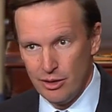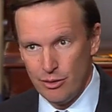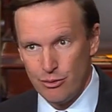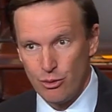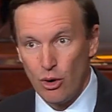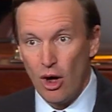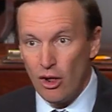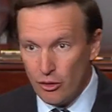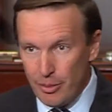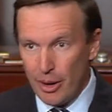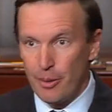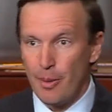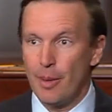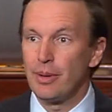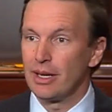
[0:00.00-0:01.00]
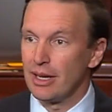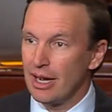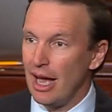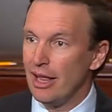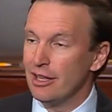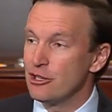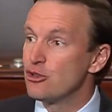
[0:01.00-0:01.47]
for all of my Republican
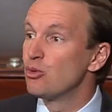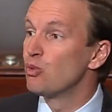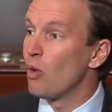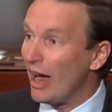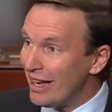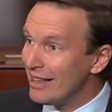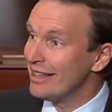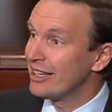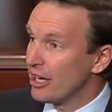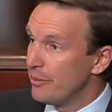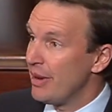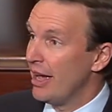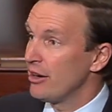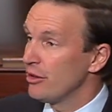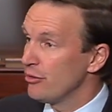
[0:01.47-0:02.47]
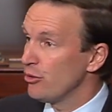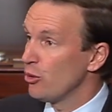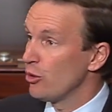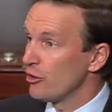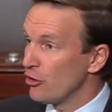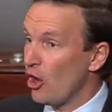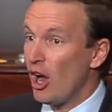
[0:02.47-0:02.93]
colleagues who rightly come down to the
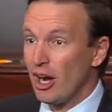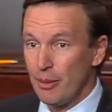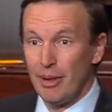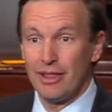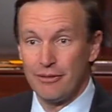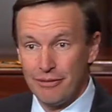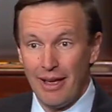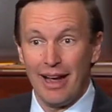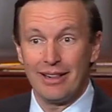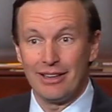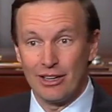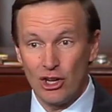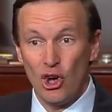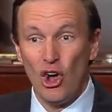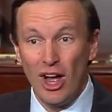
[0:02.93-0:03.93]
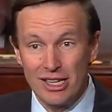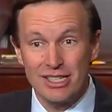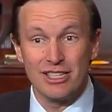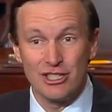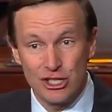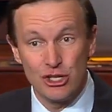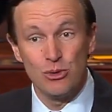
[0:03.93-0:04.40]
floor and talk about the fact that
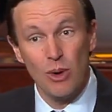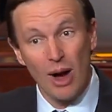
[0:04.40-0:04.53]
cost is too